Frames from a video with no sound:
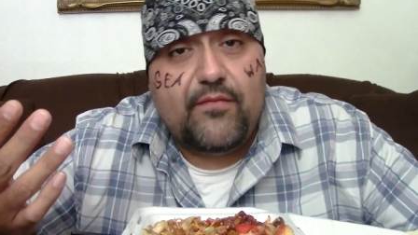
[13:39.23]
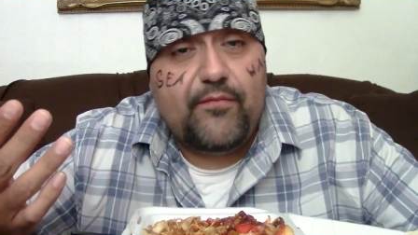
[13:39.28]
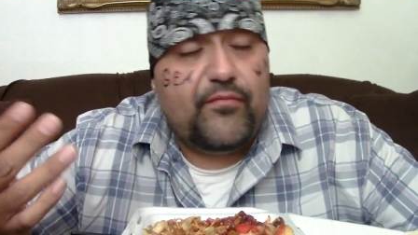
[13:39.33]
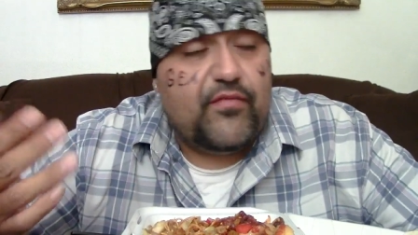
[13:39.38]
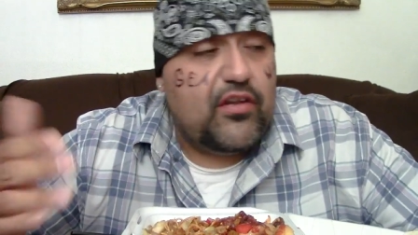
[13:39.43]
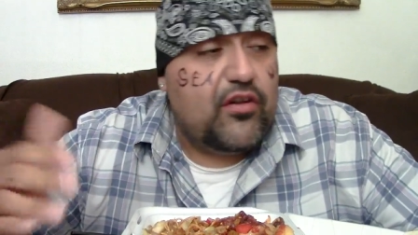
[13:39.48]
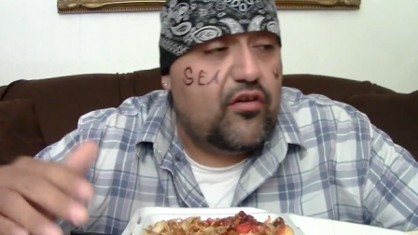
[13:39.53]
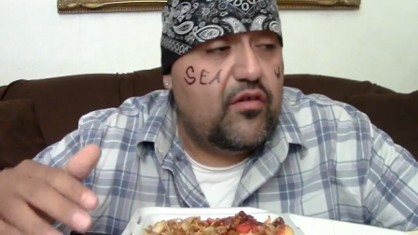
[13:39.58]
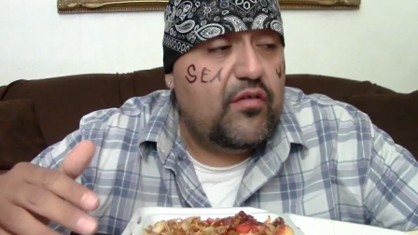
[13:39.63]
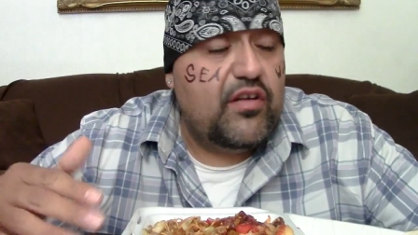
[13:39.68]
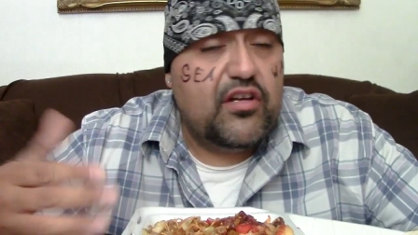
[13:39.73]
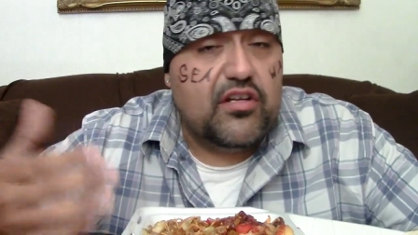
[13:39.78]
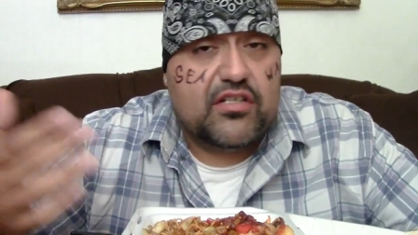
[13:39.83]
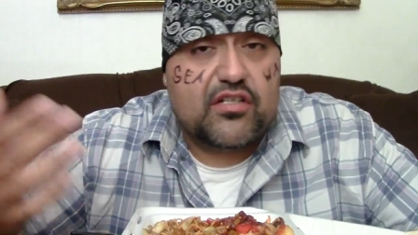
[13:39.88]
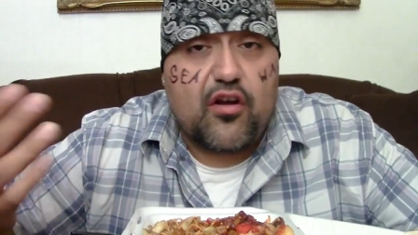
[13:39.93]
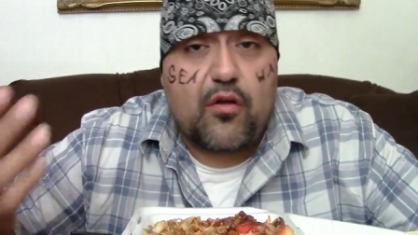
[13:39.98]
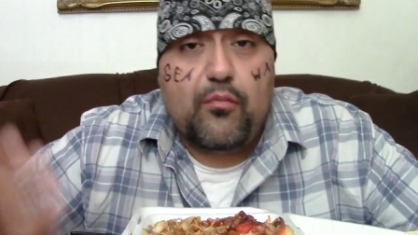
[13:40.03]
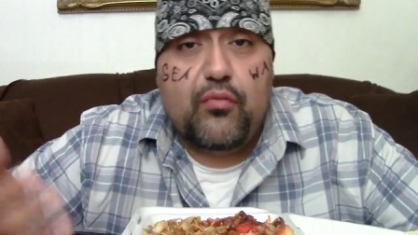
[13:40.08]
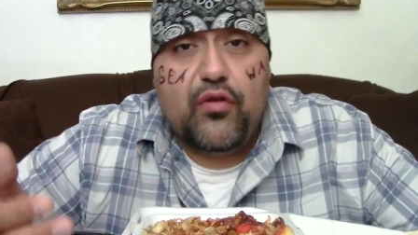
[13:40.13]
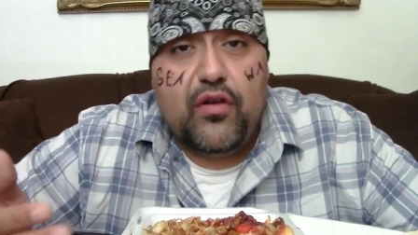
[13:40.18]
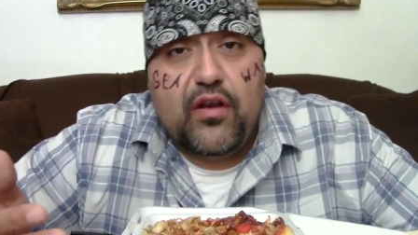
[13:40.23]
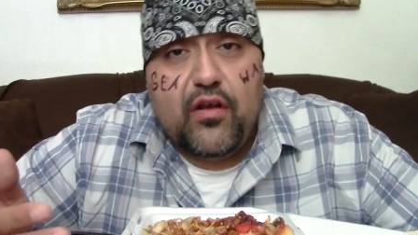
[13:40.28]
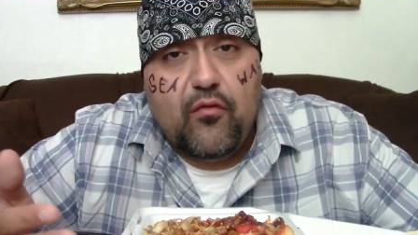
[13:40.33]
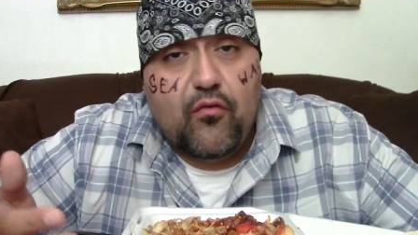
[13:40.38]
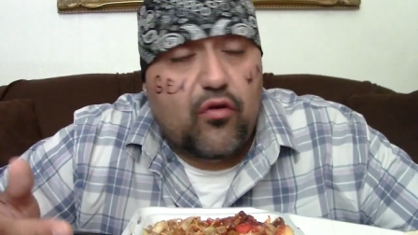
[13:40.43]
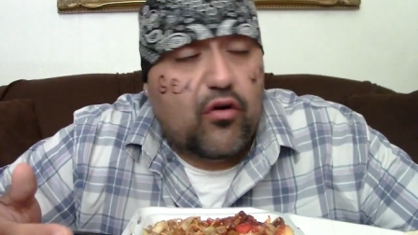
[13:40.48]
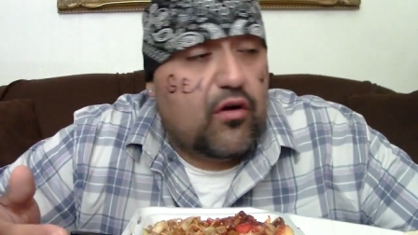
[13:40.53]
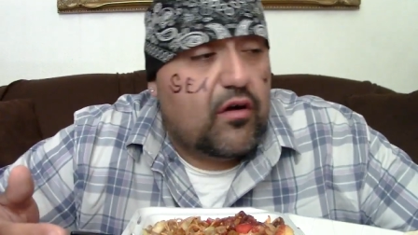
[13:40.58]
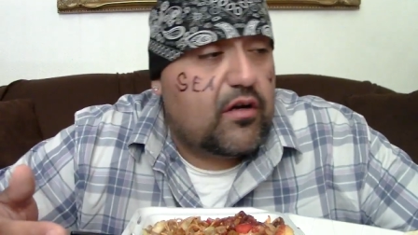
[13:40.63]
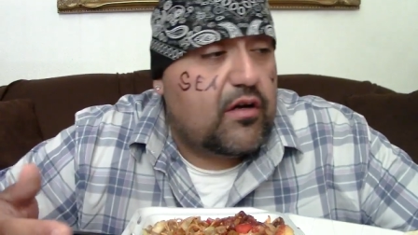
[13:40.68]
You know, you can start putting in
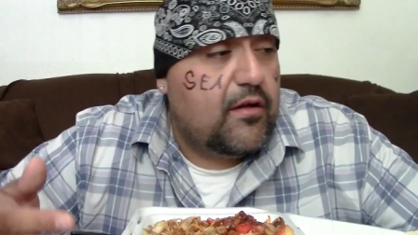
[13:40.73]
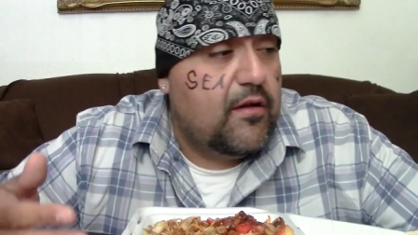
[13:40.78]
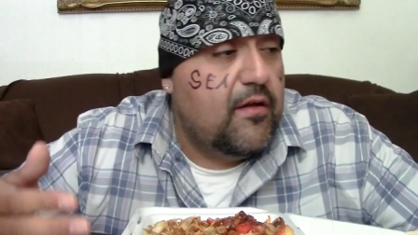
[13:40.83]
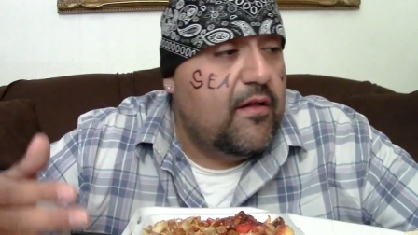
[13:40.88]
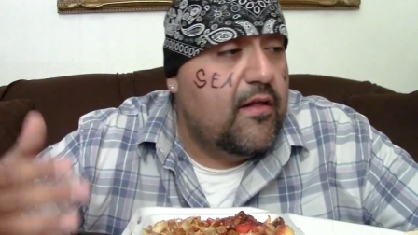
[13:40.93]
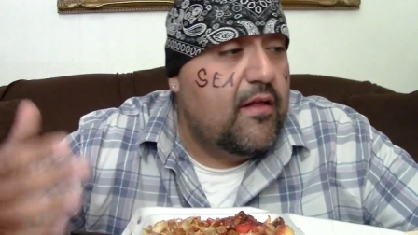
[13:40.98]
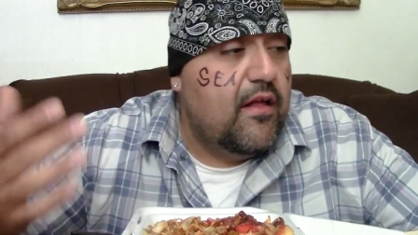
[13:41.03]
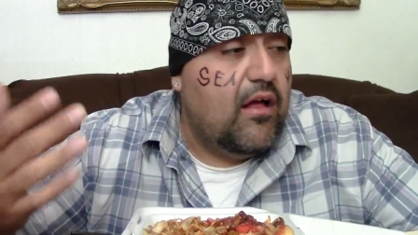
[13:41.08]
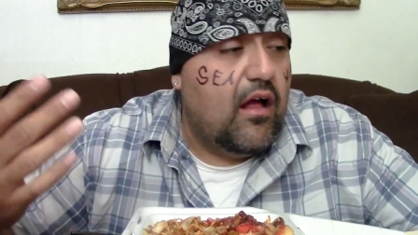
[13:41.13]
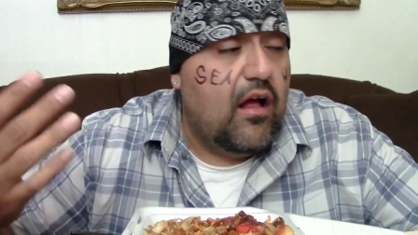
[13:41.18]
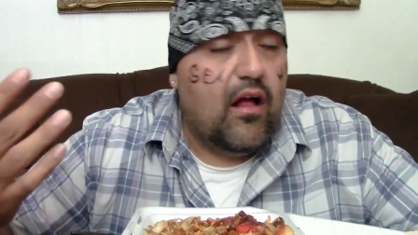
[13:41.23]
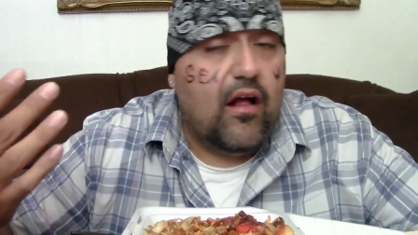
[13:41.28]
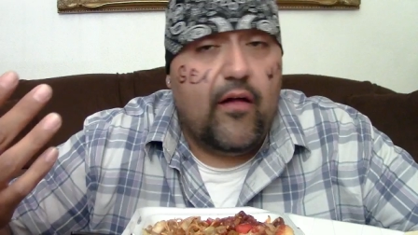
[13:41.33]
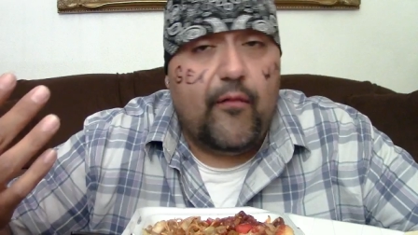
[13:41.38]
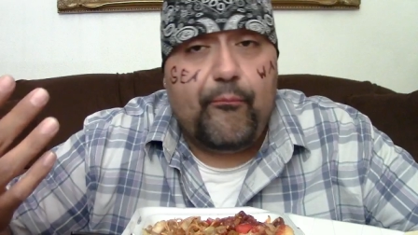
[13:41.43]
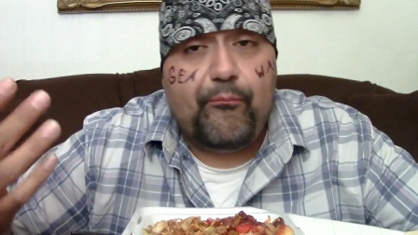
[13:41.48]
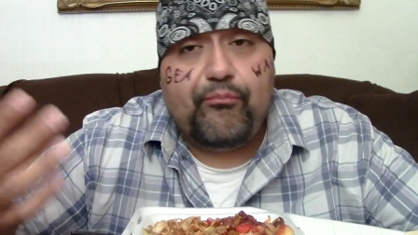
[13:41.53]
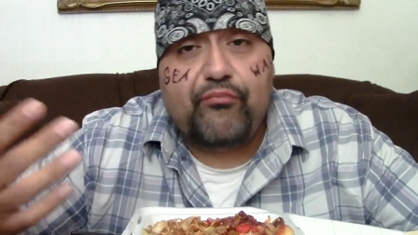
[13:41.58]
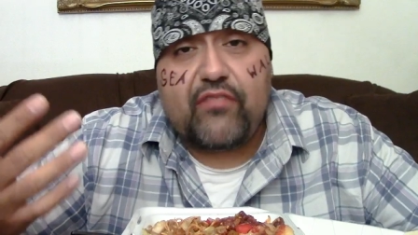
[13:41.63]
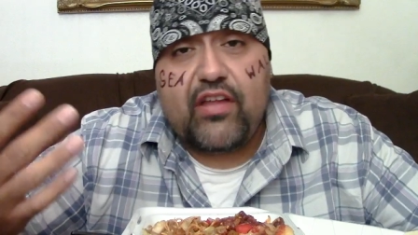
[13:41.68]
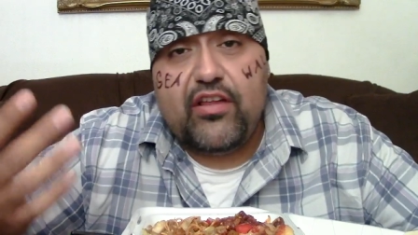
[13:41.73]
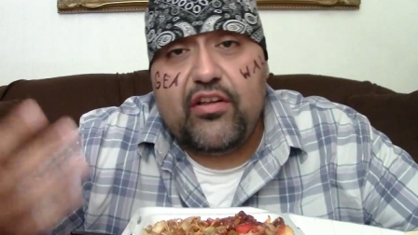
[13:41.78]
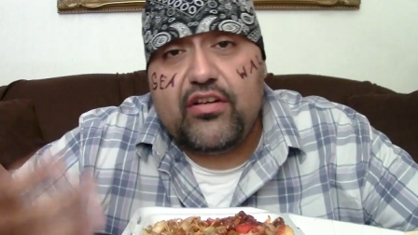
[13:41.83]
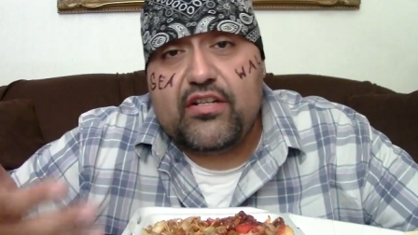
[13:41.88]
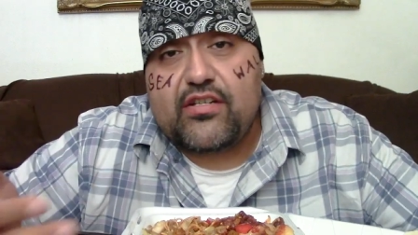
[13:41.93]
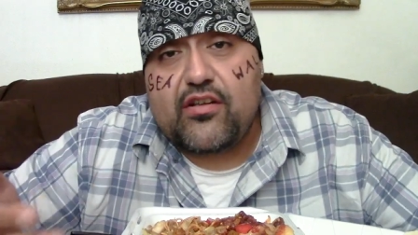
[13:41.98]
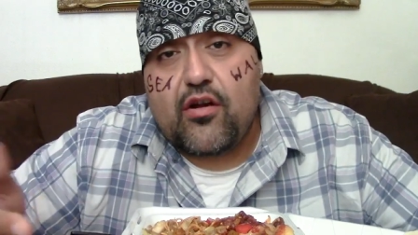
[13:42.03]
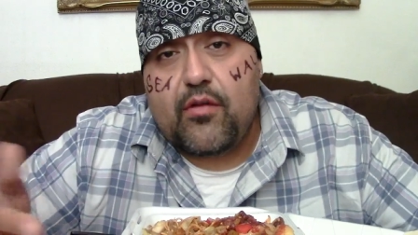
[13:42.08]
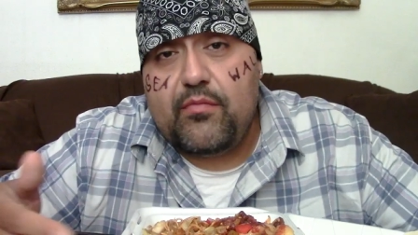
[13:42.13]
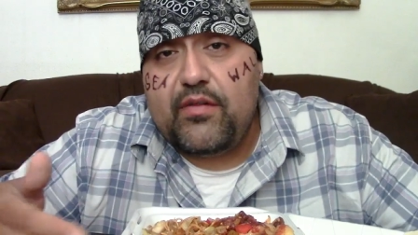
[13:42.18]
work, um, and you can
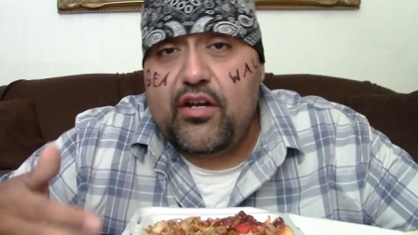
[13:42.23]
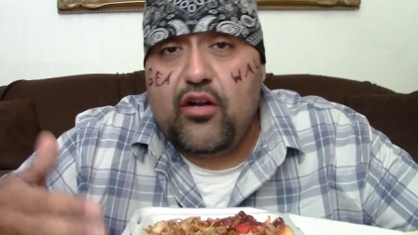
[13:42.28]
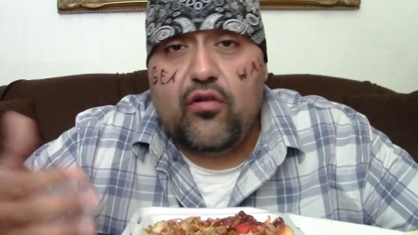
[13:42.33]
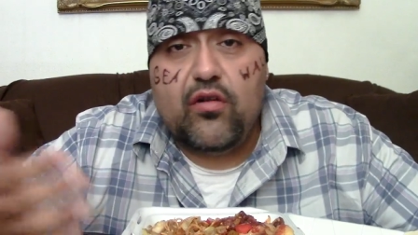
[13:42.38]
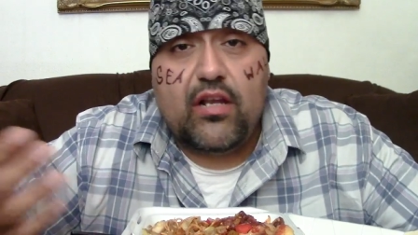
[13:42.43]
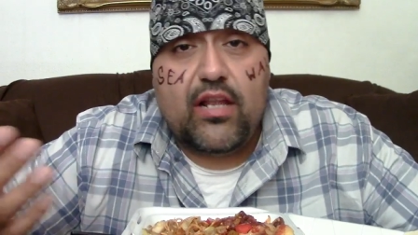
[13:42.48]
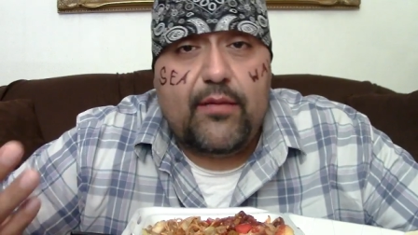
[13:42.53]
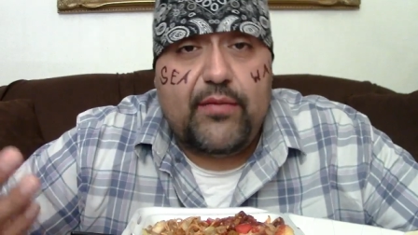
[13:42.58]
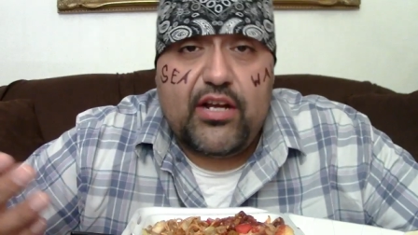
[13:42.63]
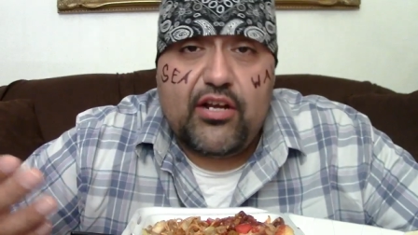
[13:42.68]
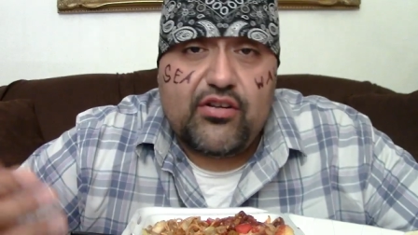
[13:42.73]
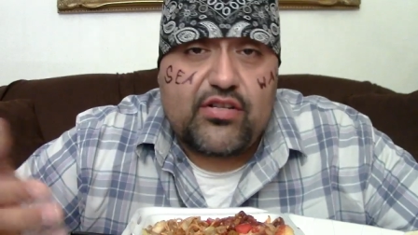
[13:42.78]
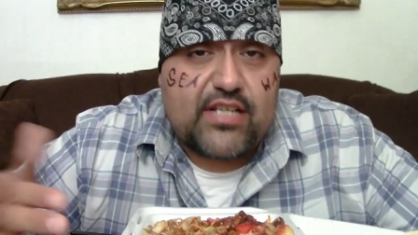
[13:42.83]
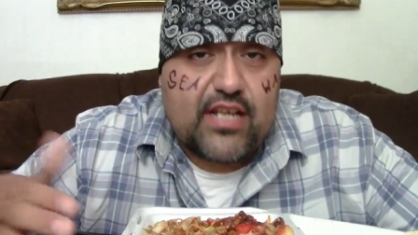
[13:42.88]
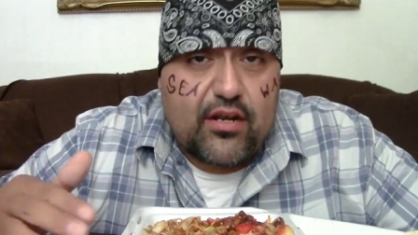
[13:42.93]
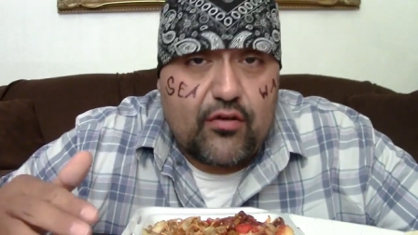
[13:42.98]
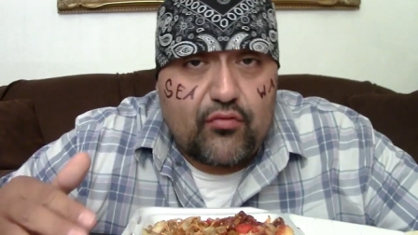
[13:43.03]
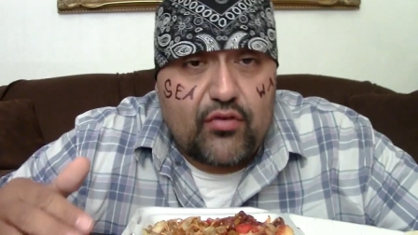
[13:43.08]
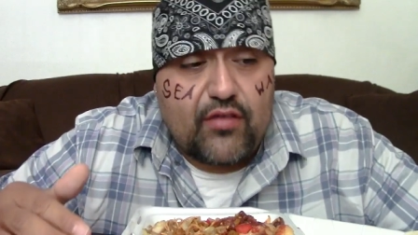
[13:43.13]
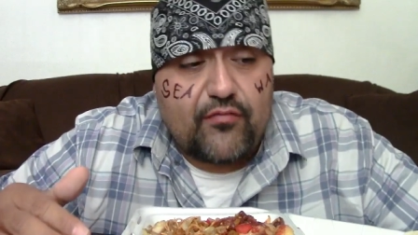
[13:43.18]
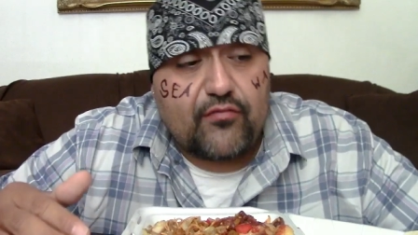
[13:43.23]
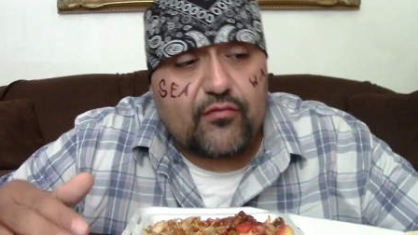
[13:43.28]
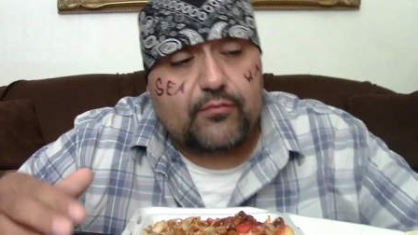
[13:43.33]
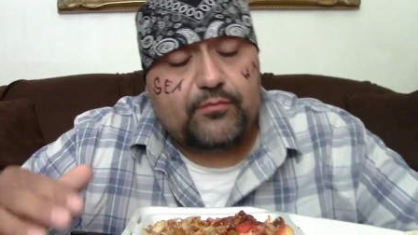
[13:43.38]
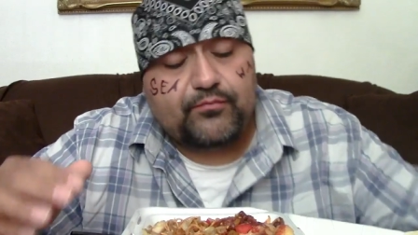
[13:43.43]
start, you know, claiming your stead or whatever.